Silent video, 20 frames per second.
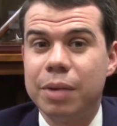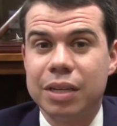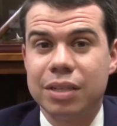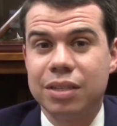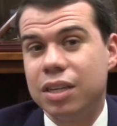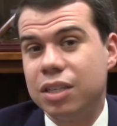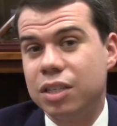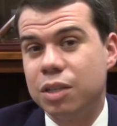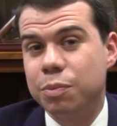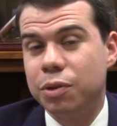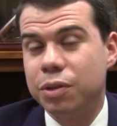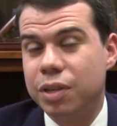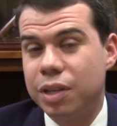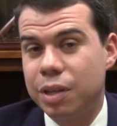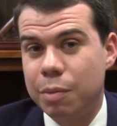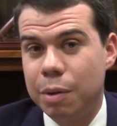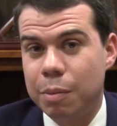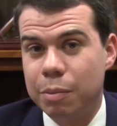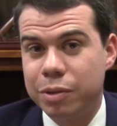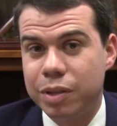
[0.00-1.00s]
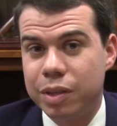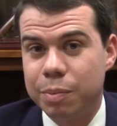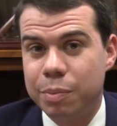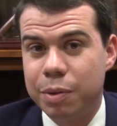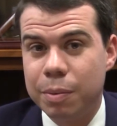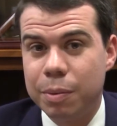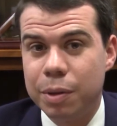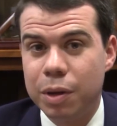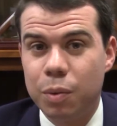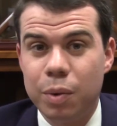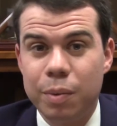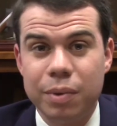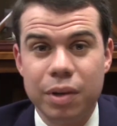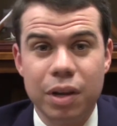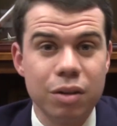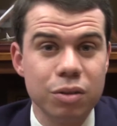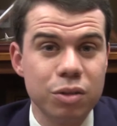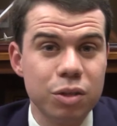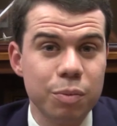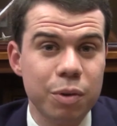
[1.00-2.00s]
accessible to the members of the public. We will
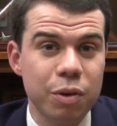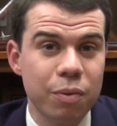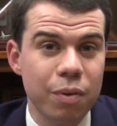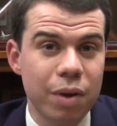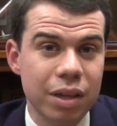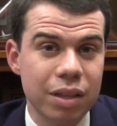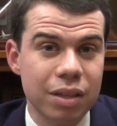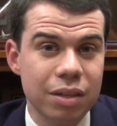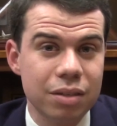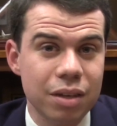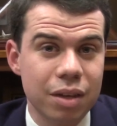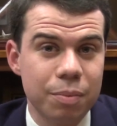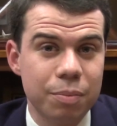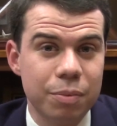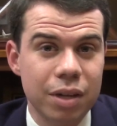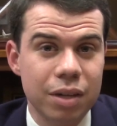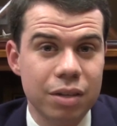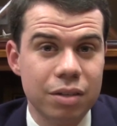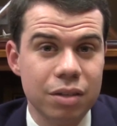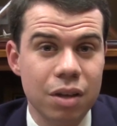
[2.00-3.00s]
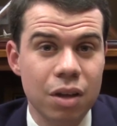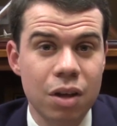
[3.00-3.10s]
also be running these updates